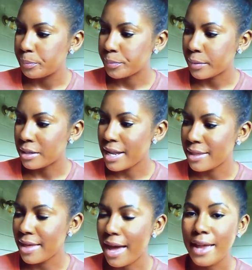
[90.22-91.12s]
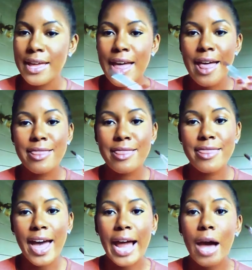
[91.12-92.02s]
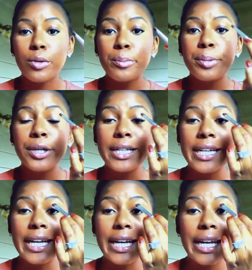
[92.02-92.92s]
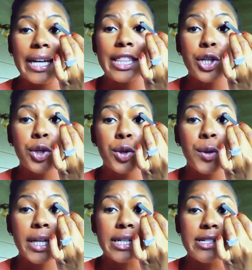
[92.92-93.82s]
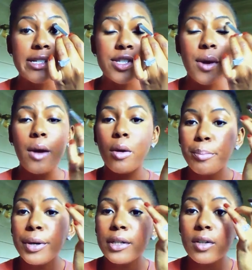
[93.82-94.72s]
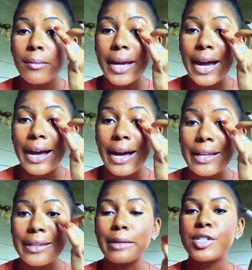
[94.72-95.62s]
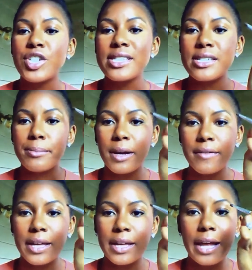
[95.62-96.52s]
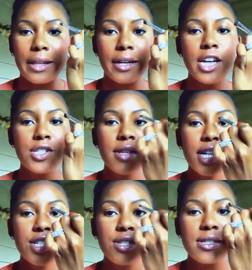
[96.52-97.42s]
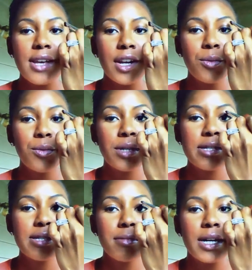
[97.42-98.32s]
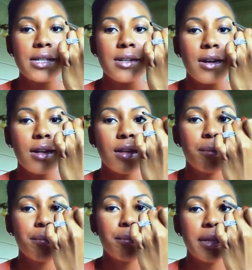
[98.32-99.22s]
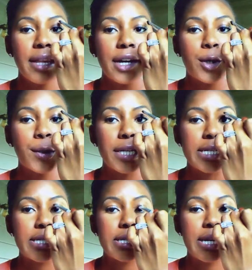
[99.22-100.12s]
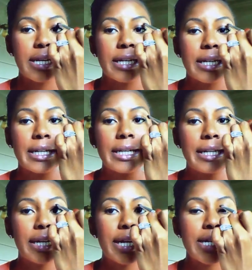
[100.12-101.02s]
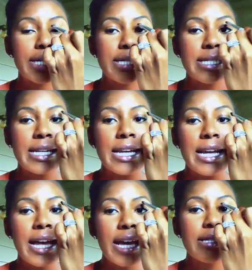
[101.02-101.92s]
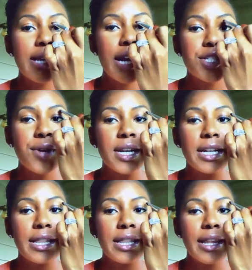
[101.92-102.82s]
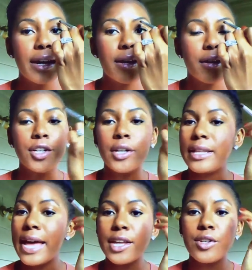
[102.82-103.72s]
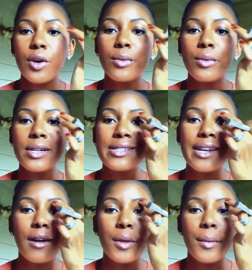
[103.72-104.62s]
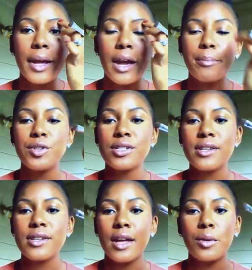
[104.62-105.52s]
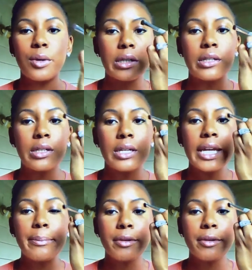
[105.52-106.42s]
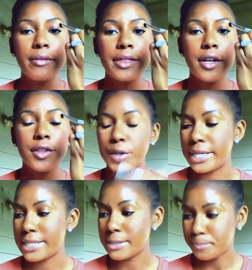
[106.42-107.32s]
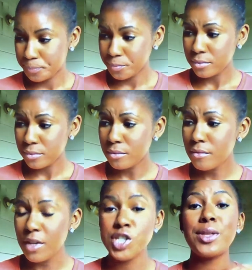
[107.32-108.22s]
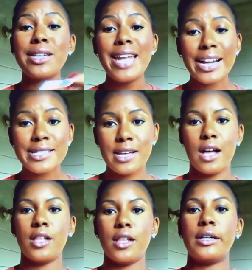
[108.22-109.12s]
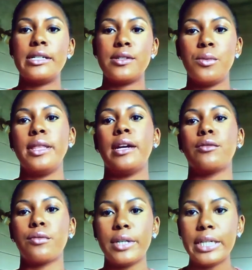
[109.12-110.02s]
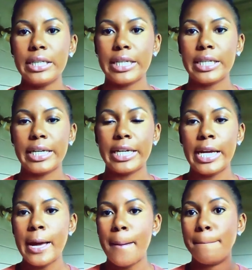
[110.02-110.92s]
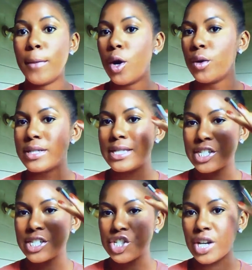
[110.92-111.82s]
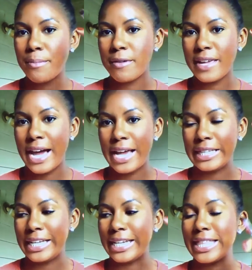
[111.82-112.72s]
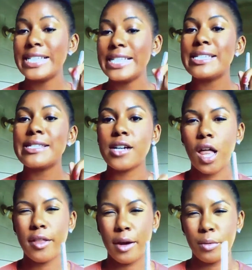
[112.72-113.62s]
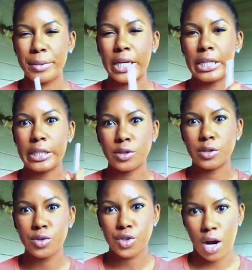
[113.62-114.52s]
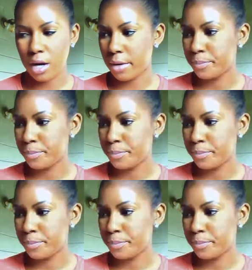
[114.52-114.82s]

I'll take that. That I will put in the crease. So I won't put it on my eyelid, but just above the eyelid. So that you just kind of want to smudge all up in that crease. Get it nice and saturated in that color. And that you don't want to take all the way up. You just kind of want to keep it right there in the crease. So the next color is the one that really molds the shape of the eyelid. This is the color that will be a little darker.